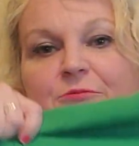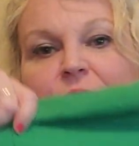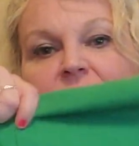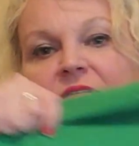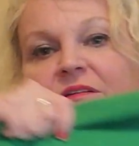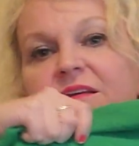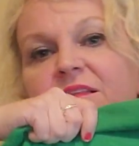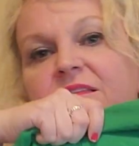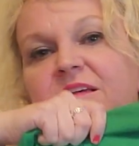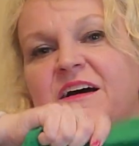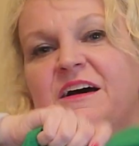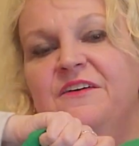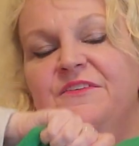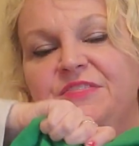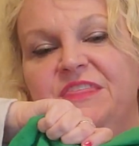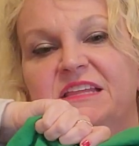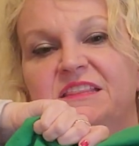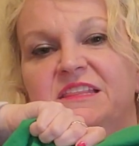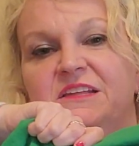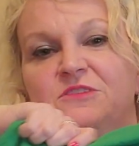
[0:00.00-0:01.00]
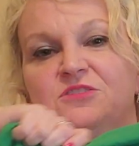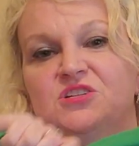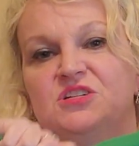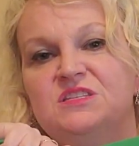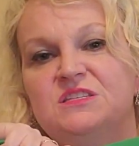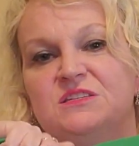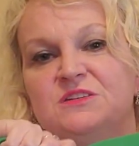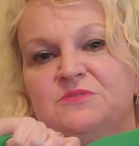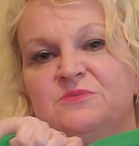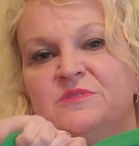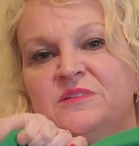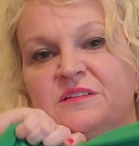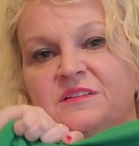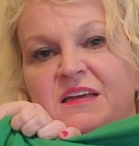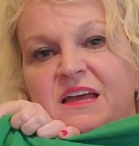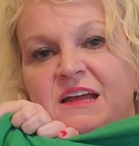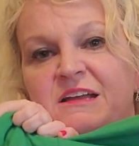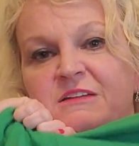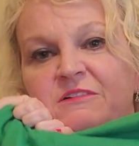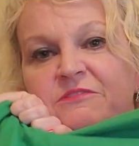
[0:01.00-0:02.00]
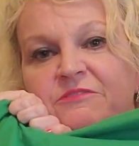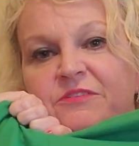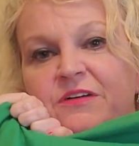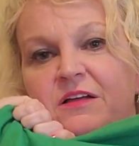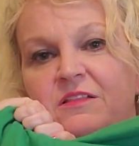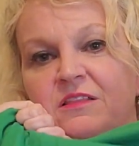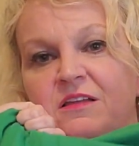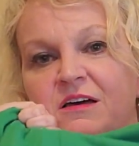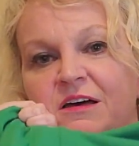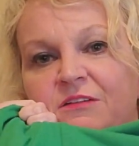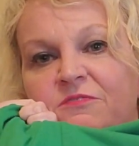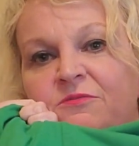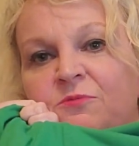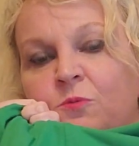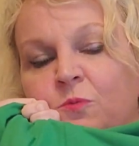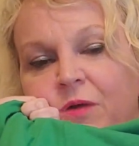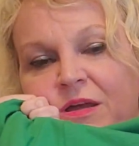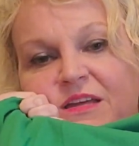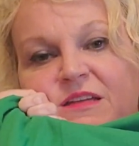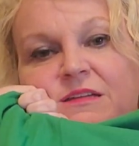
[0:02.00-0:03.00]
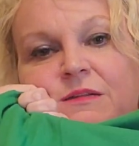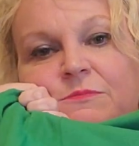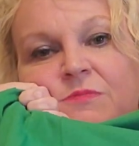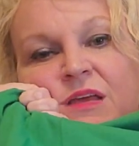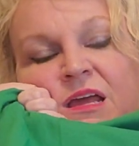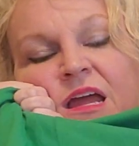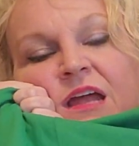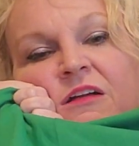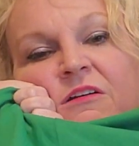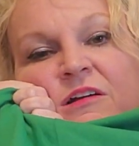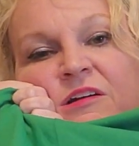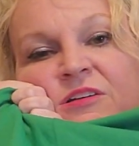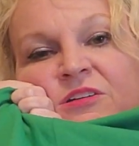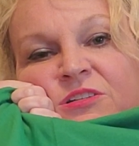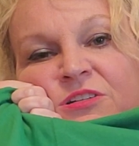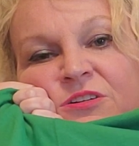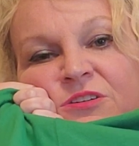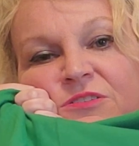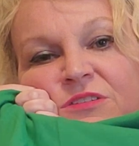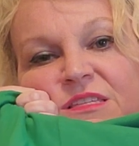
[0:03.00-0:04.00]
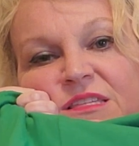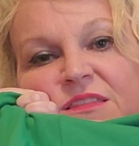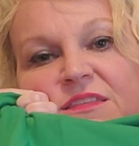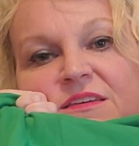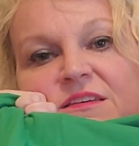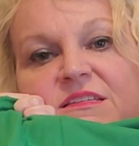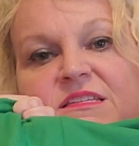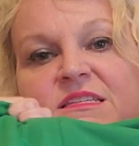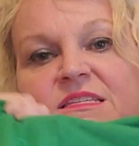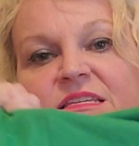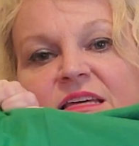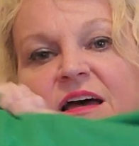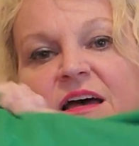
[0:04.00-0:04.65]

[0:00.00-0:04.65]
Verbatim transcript: really love that they're just doing kind of a lot of random characters this